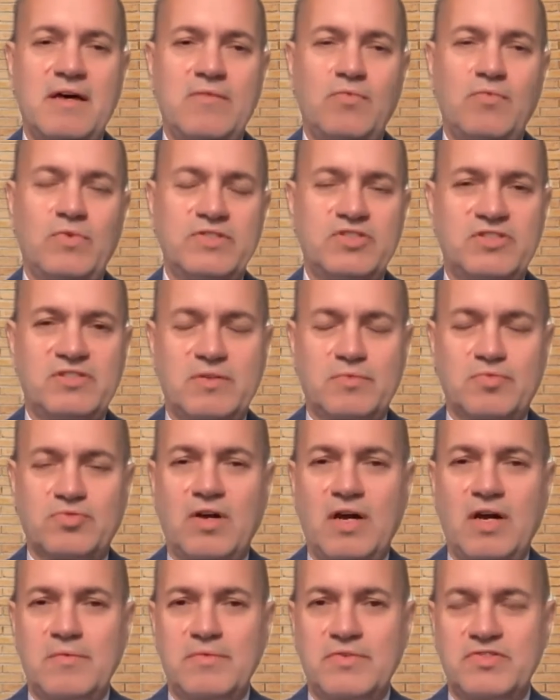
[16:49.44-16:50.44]
which
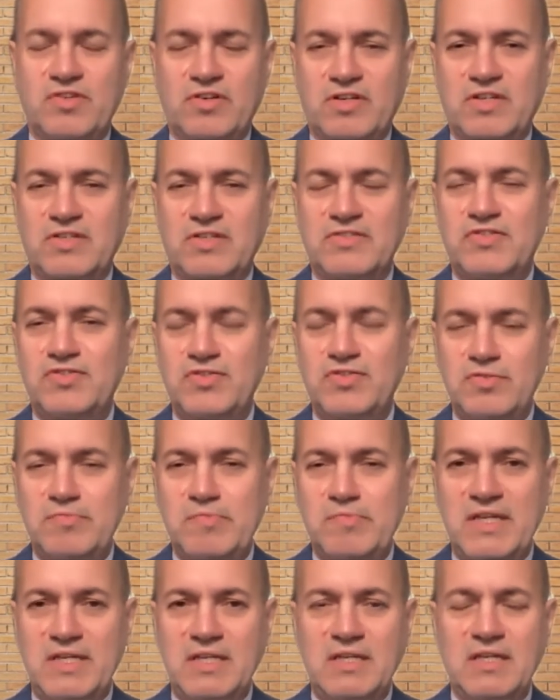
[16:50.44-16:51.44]
subscribers are
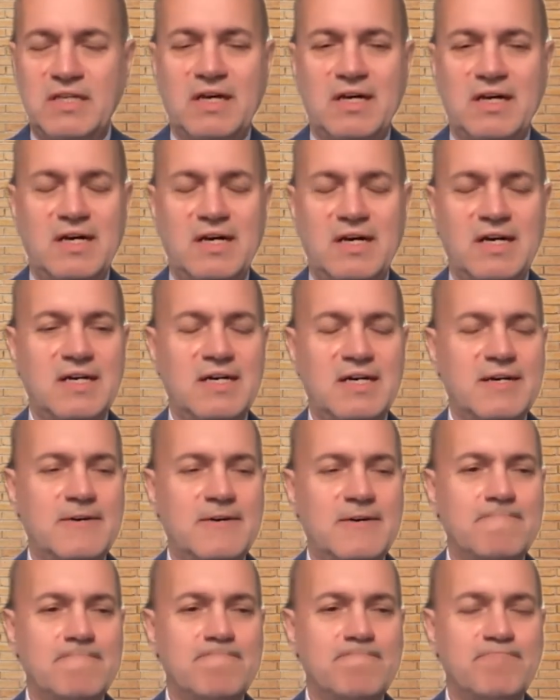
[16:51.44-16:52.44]
consuming,
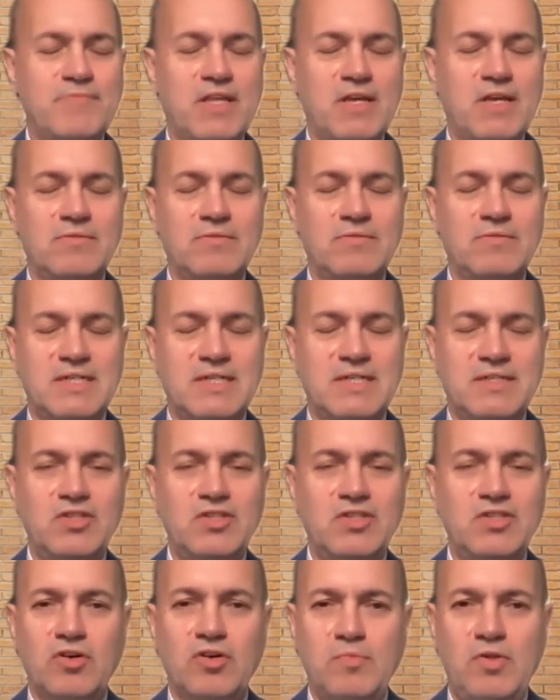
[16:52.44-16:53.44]
a
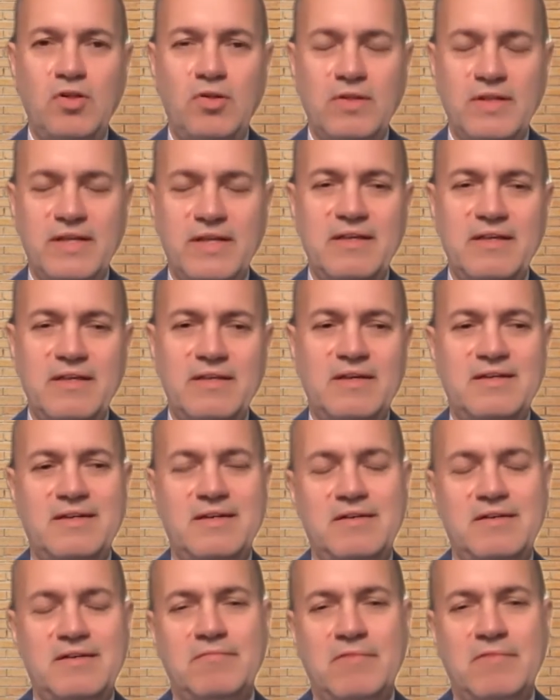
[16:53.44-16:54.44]
notable
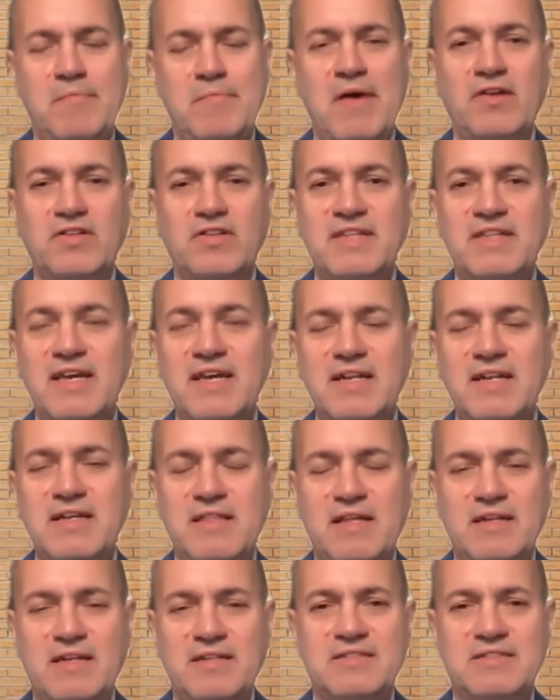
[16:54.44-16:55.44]
amount of data
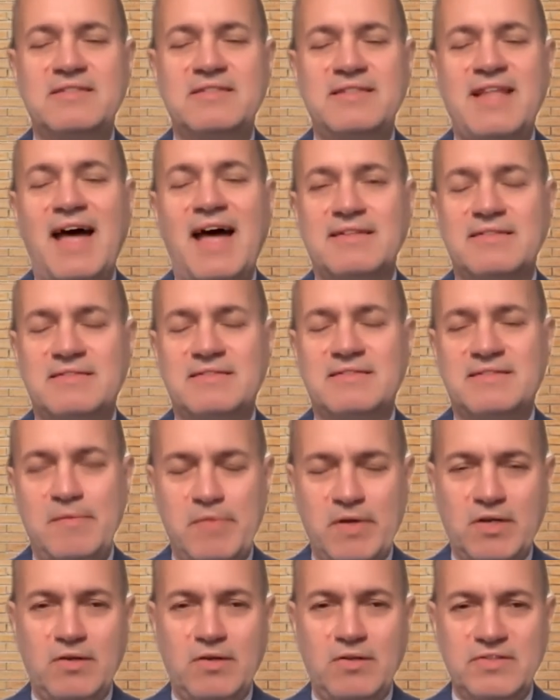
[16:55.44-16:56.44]
that is not
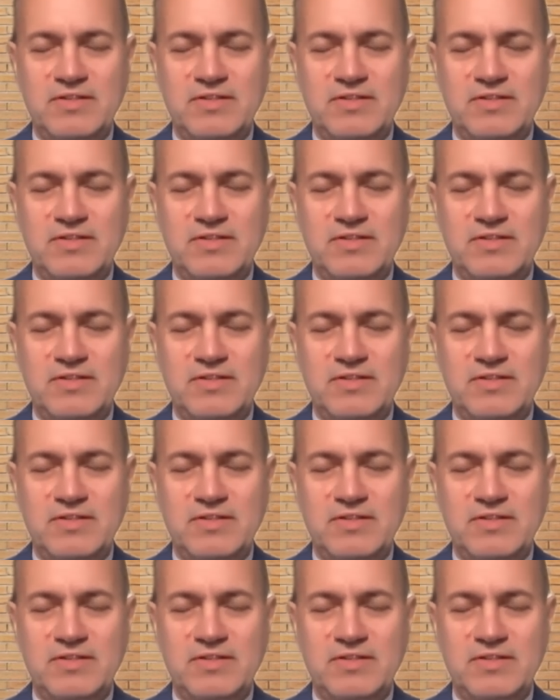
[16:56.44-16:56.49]
typical.